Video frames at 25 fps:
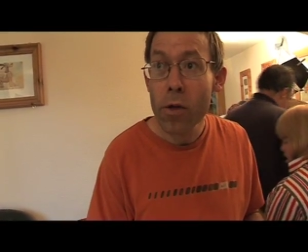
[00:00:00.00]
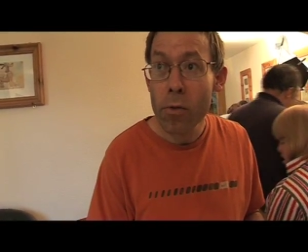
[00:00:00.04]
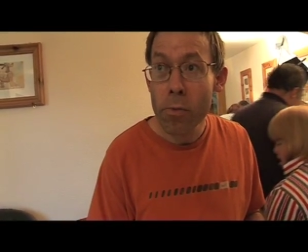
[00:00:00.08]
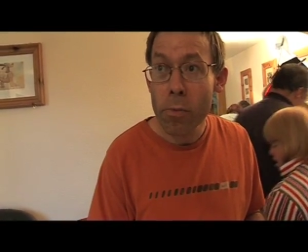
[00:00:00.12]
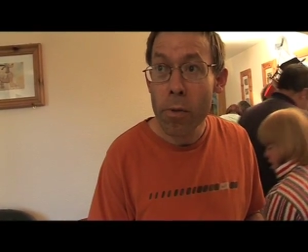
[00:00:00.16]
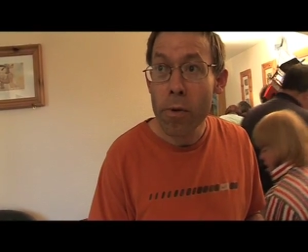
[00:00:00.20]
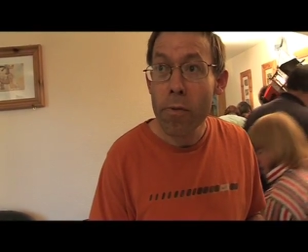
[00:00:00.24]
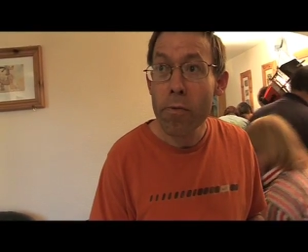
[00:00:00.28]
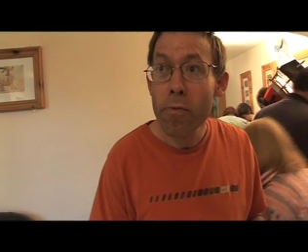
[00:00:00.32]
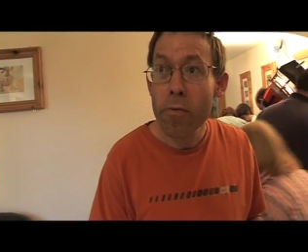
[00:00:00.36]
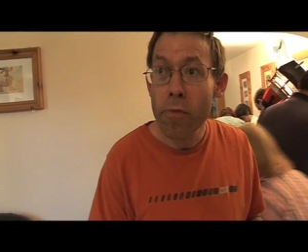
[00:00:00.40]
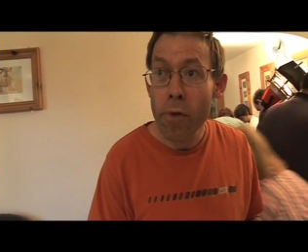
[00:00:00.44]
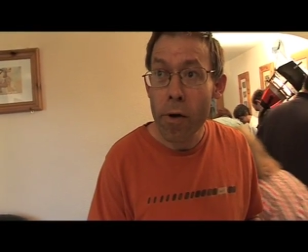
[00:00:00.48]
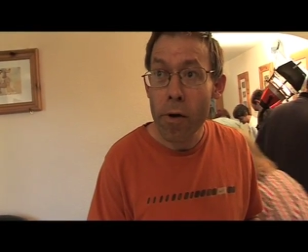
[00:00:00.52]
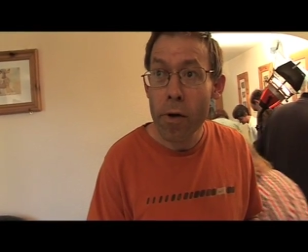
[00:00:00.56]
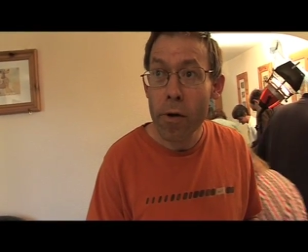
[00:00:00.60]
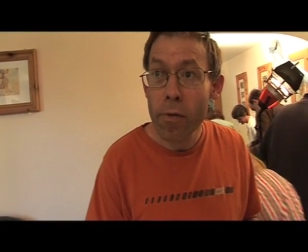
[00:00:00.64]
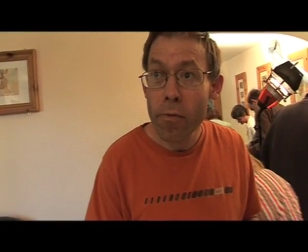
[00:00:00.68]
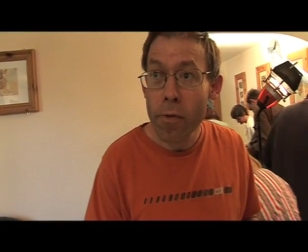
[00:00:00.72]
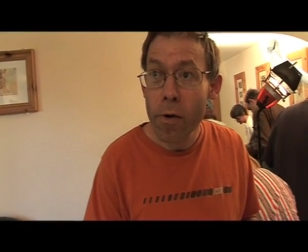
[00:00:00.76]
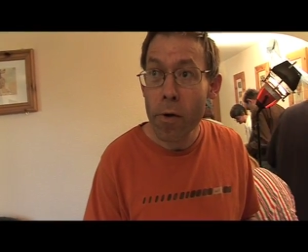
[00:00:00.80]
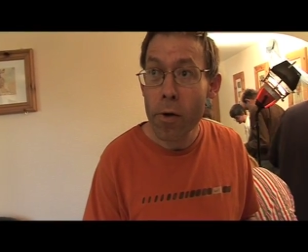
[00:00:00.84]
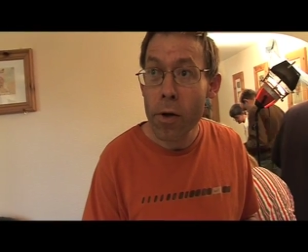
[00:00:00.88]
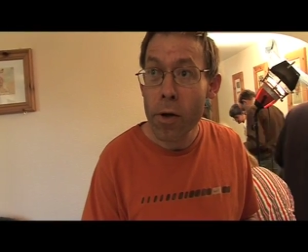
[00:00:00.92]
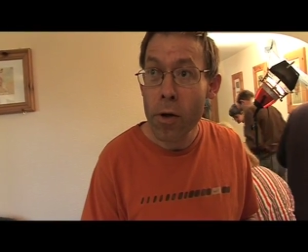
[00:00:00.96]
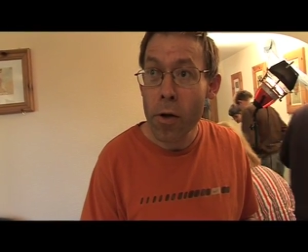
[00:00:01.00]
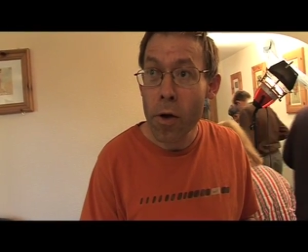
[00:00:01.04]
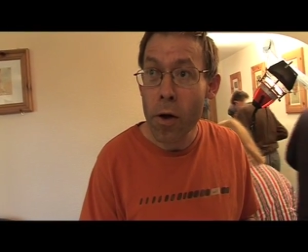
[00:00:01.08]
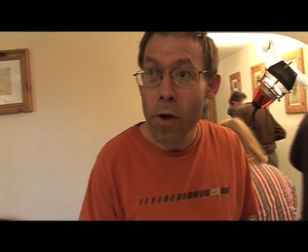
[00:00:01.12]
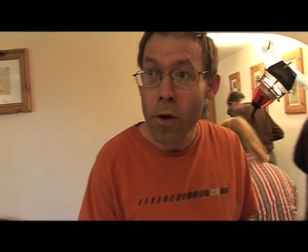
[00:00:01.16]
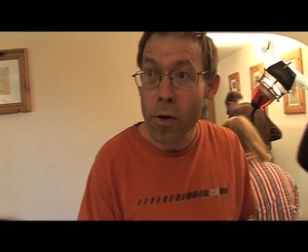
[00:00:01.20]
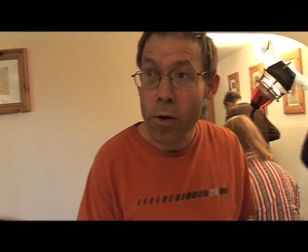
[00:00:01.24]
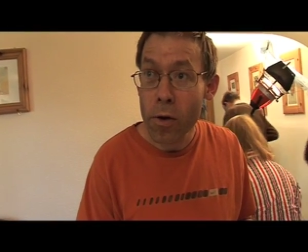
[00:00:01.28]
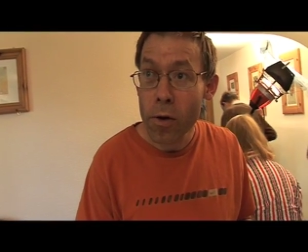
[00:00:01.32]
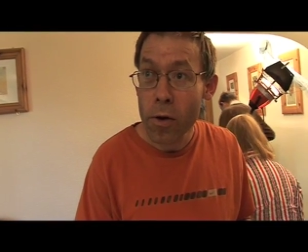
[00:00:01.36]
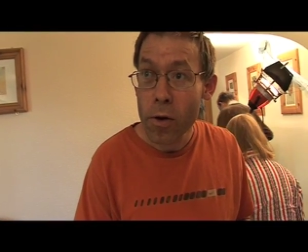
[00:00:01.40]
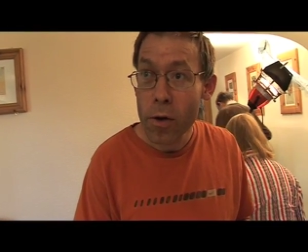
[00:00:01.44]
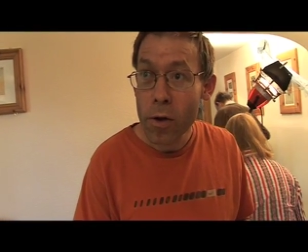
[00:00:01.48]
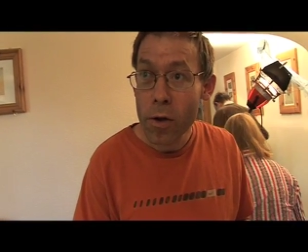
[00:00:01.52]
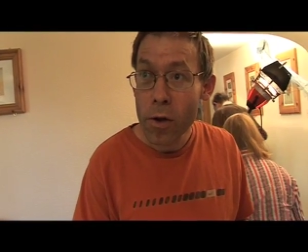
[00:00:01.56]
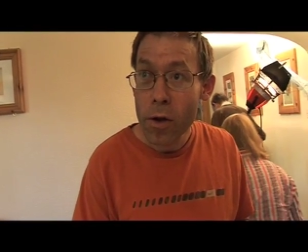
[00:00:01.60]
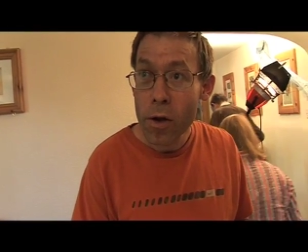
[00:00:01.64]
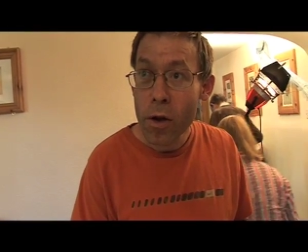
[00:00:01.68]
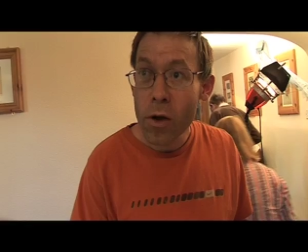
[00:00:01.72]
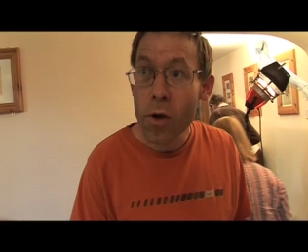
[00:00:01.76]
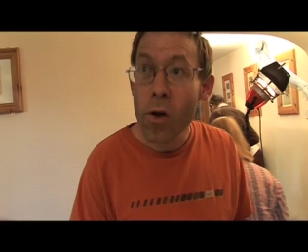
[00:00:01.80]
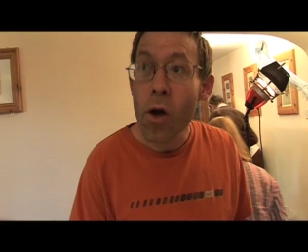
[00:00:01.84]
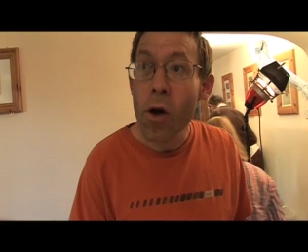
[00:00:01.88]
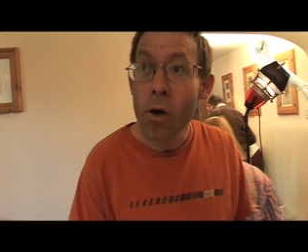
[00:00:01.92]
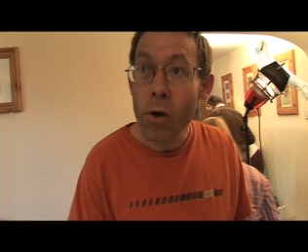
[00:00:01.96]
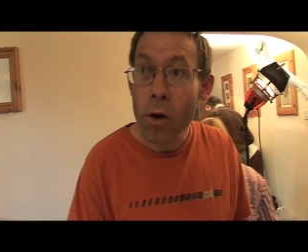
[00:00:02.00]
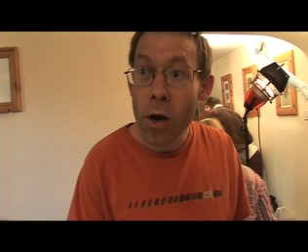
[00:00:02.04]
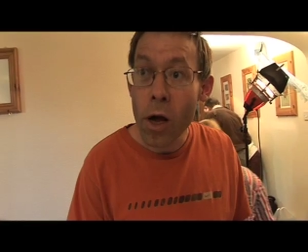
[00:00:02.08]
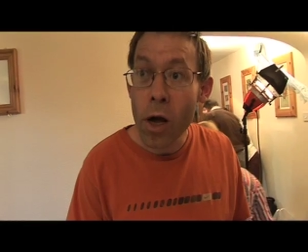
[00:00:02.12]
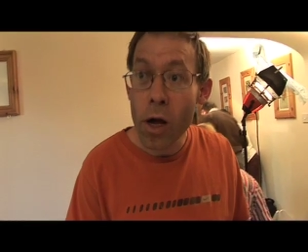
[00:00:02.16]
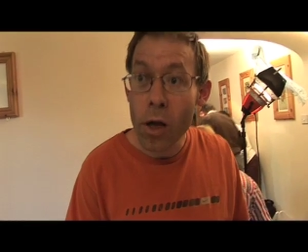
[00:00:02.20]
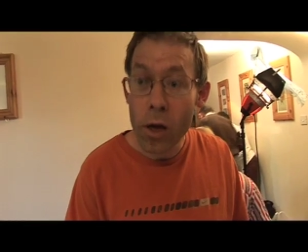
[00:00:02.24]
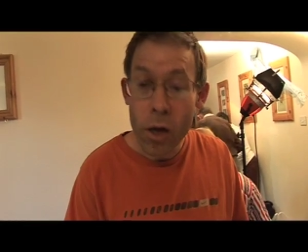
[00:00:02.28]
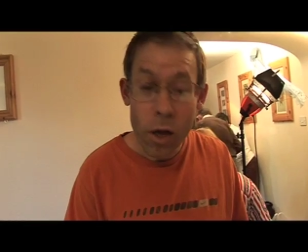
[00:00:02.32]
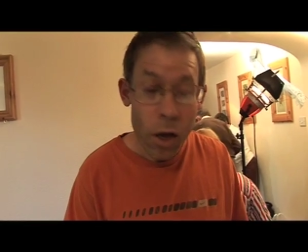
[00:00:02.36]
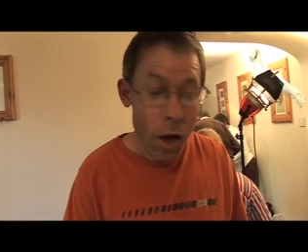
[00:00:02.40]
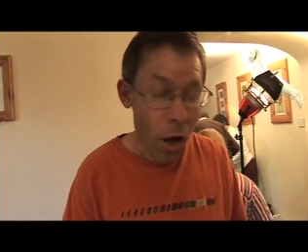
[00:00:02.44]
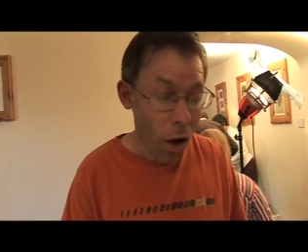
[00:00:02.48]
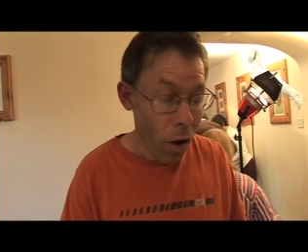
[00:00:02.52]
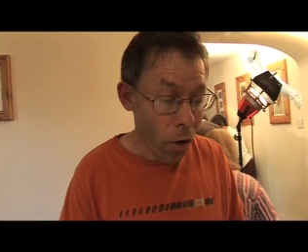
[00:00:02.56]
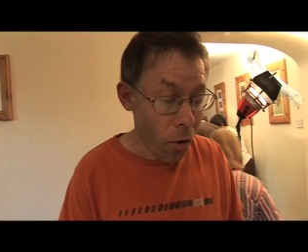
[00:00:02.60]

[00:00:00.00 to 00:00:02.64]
It's been very, very good. And I